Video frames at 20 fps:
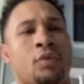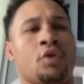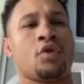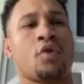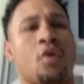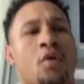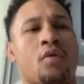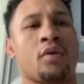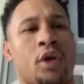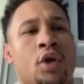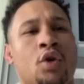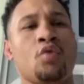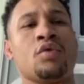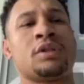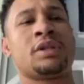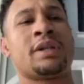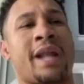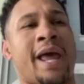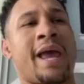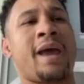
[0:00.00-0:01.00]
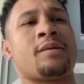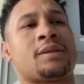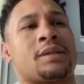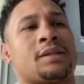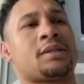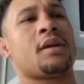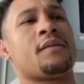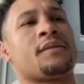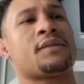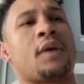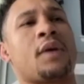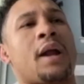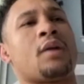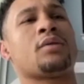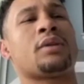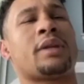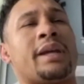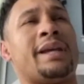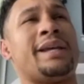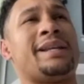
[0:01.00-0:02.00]
you know, huge names and stuff, so I
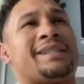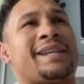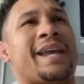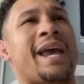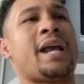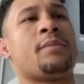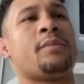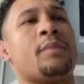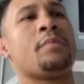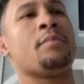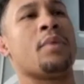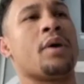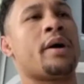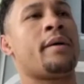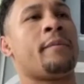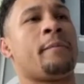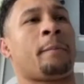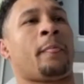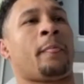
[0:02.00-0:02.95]
don't think he's scared of me, but